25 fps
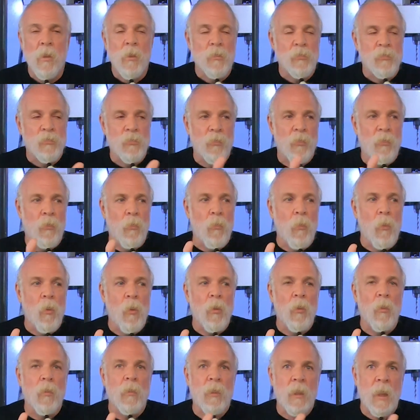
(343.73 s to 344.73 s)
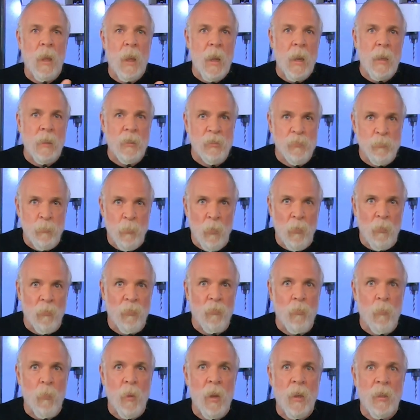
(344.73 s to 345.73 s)
So the oil lags
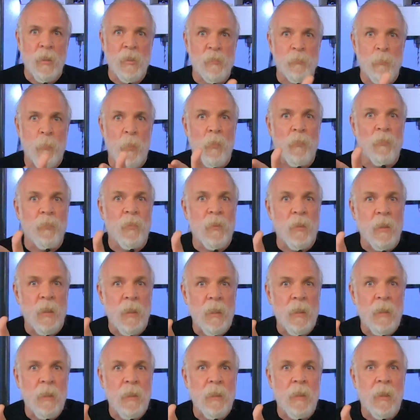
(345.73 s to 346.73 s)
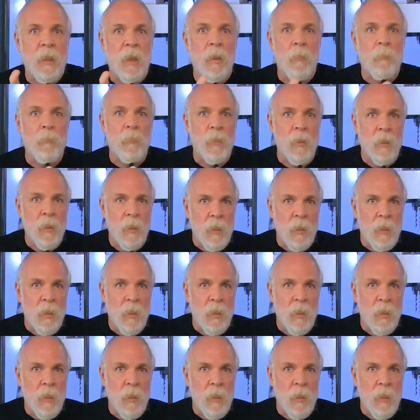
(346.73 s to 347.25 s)
both ways, both in heating up